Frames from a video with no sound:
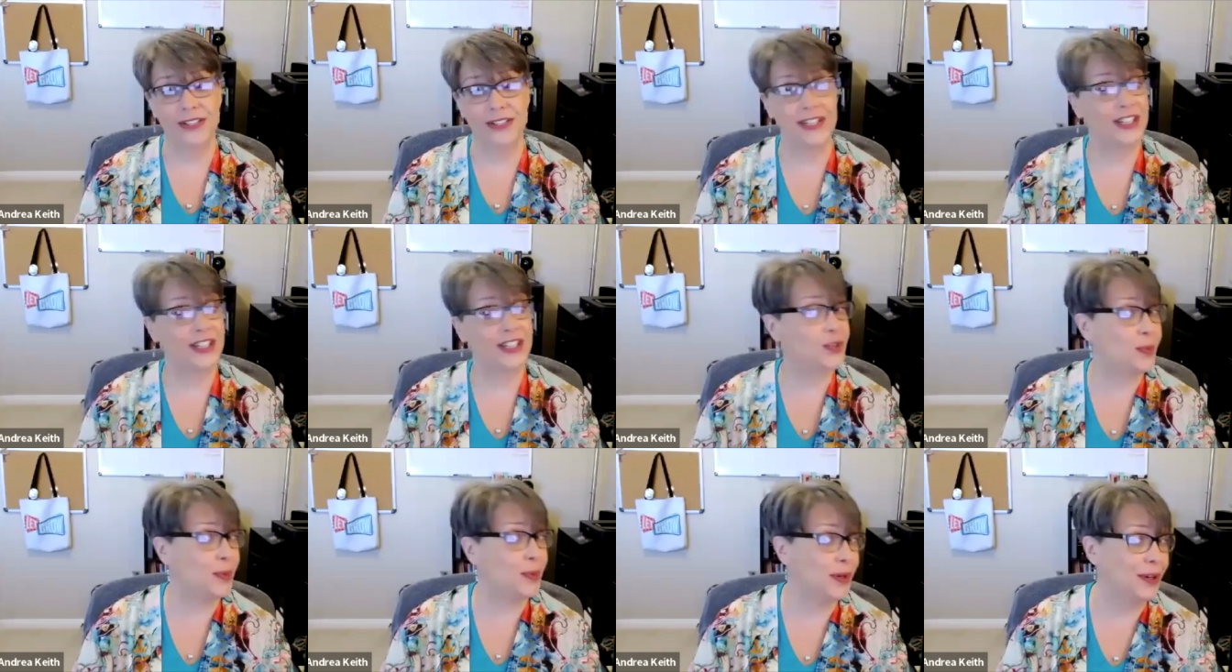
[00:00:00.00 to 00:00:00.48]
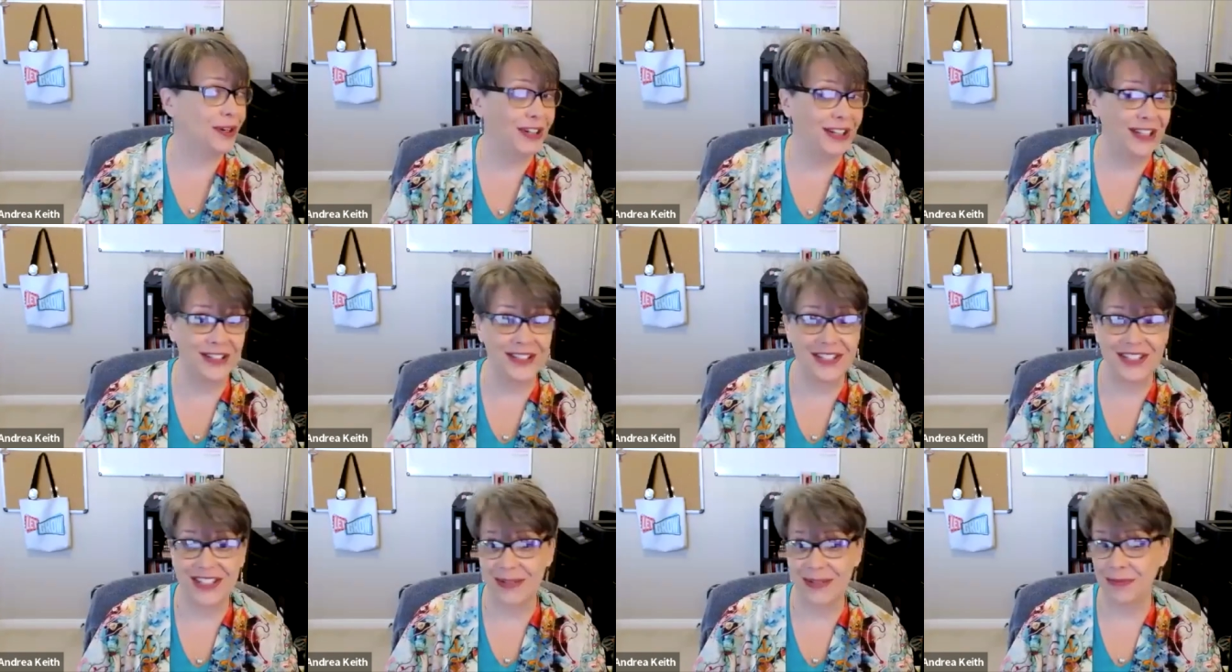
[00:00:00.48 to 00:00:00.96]

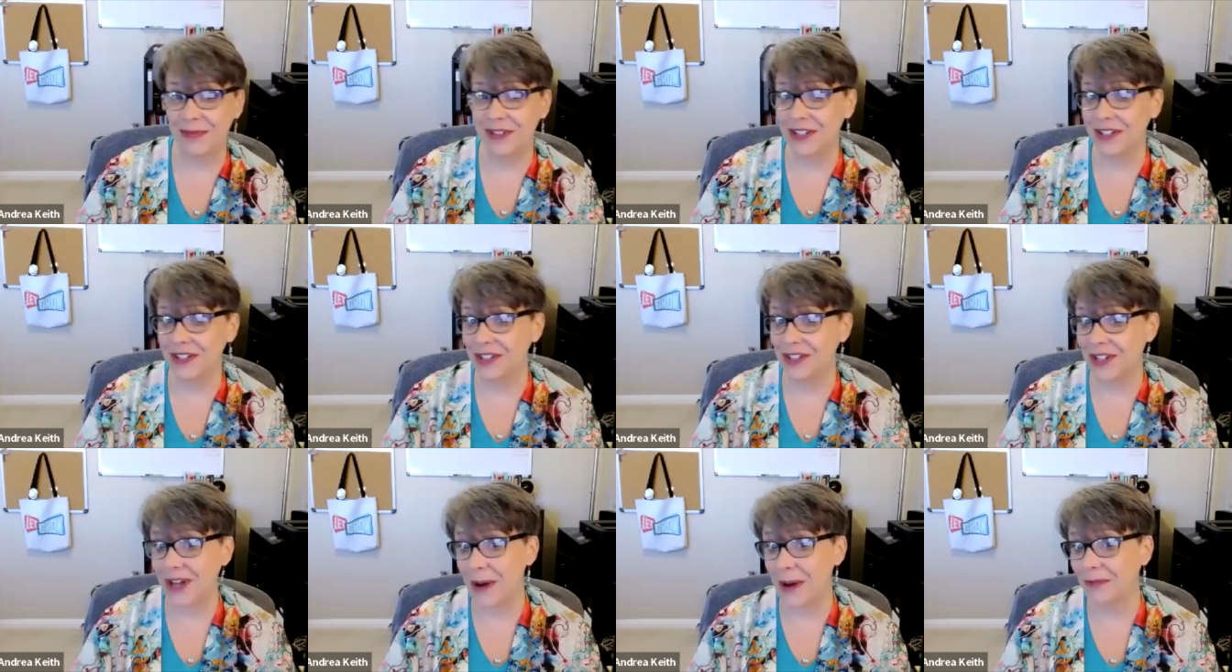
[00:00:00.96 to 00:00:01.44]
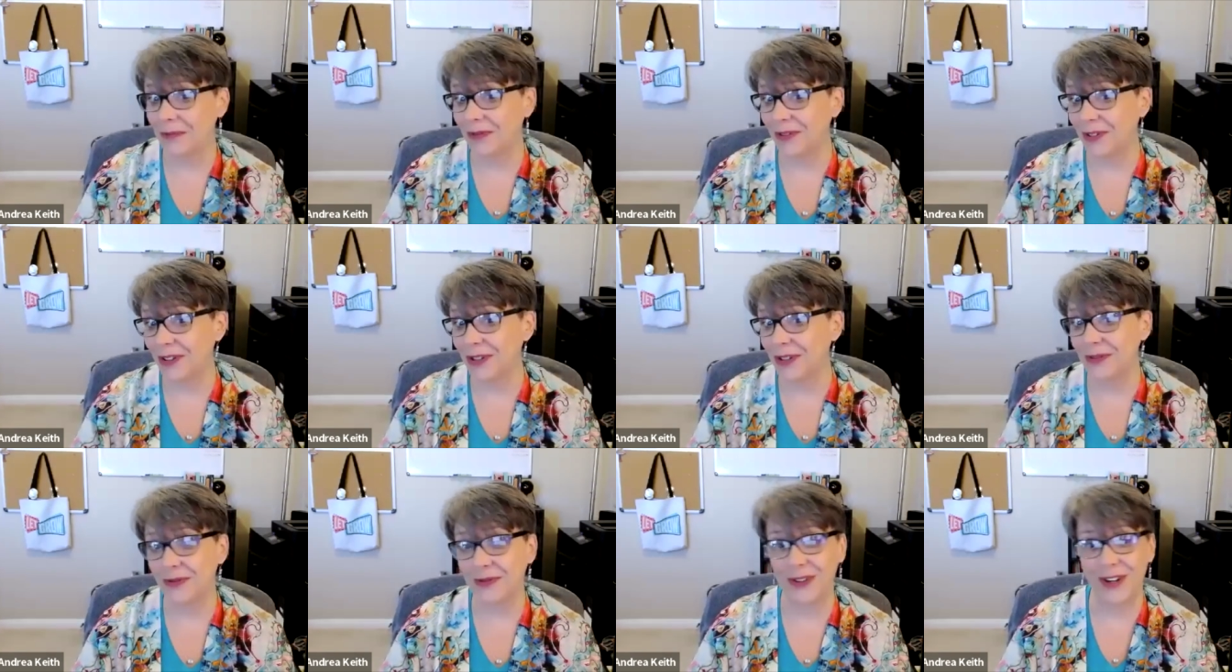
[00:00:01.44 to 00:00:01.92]
experience some
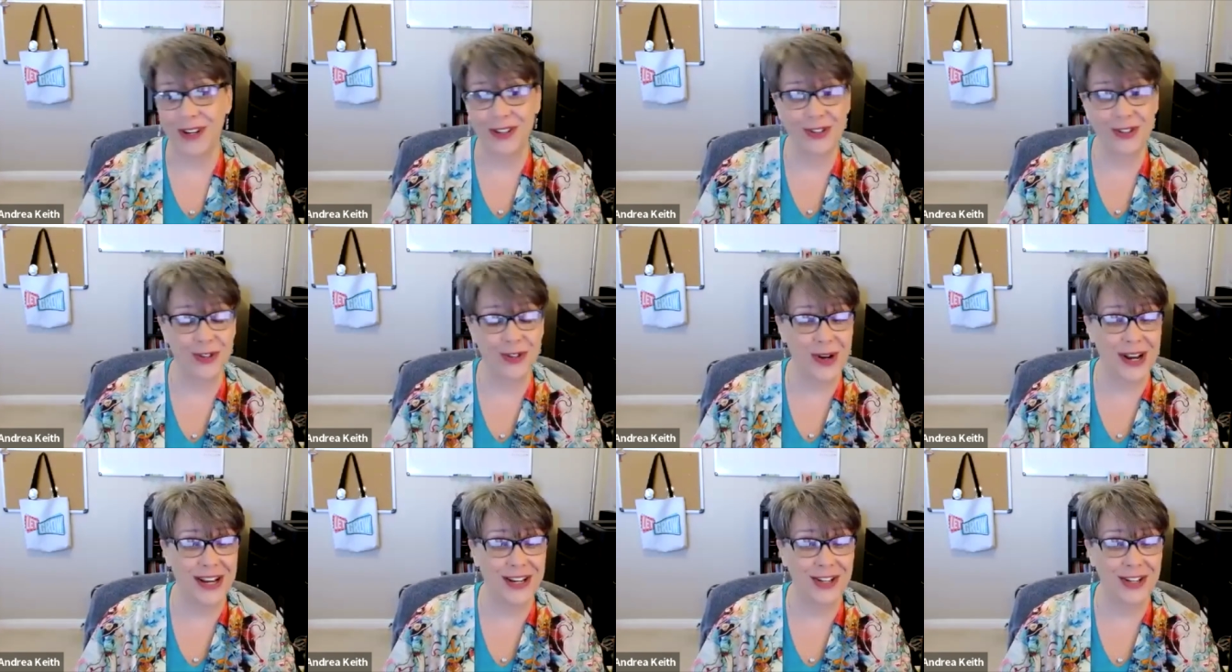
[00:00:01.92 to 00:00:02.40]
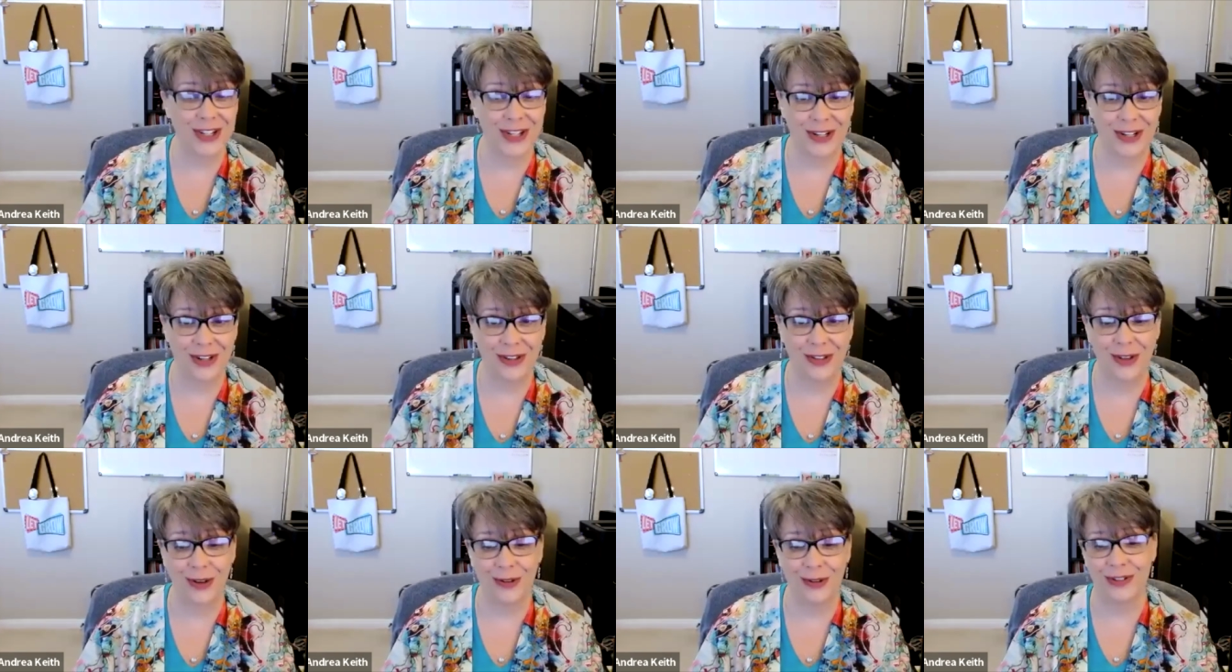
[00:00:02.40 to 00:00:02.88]
discomfort, frustration,
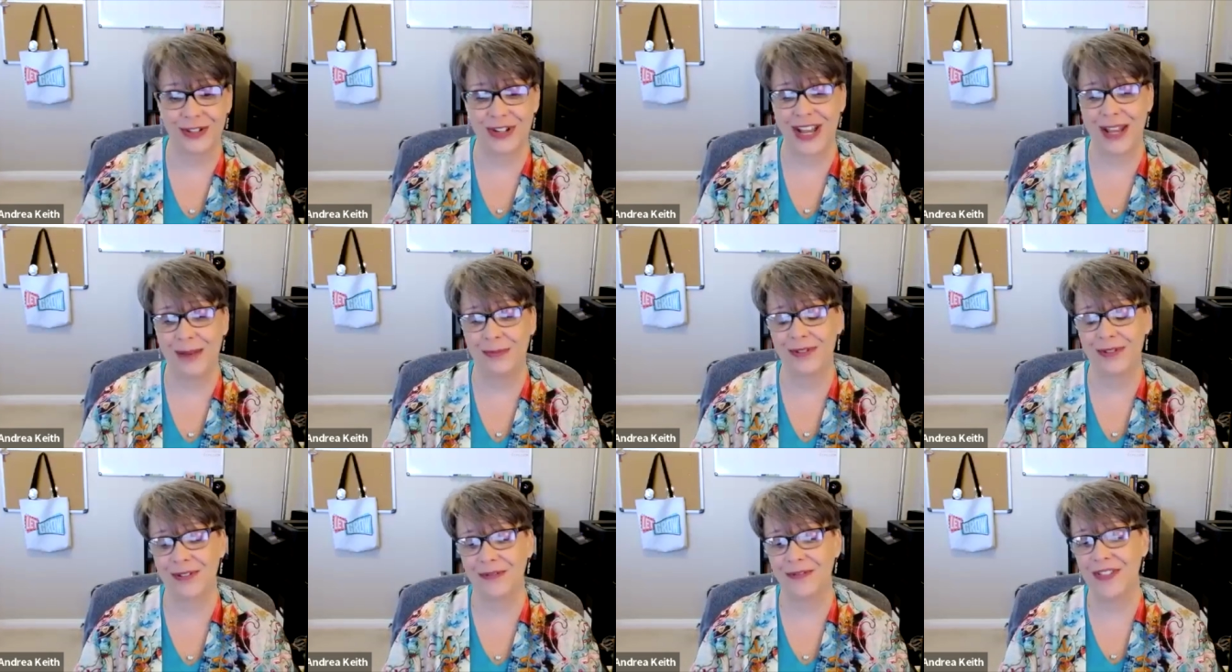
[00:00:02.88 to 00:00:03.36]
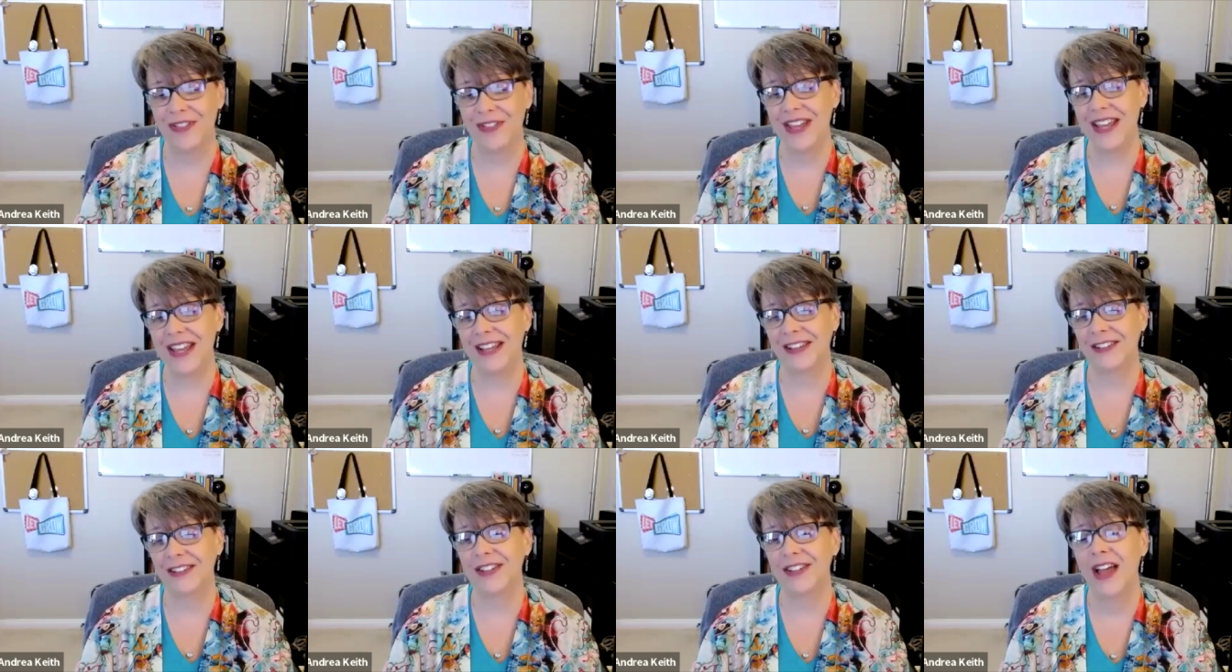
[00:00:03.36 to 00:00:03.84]
and those types of
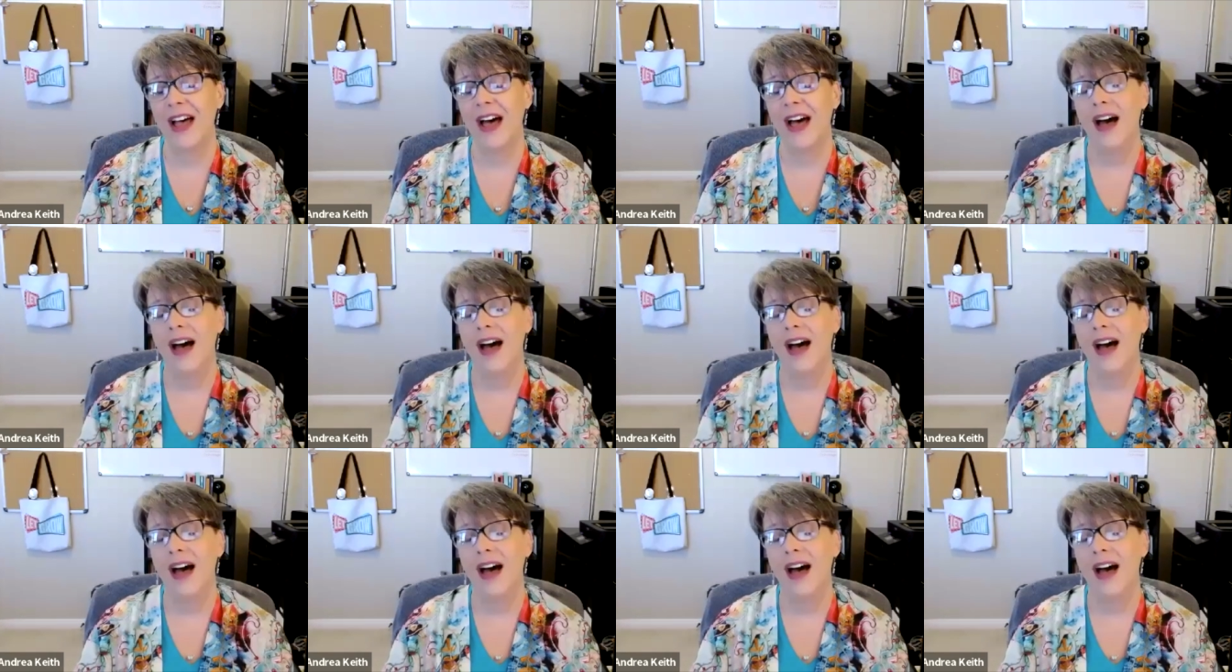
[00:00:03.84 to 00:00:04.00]
things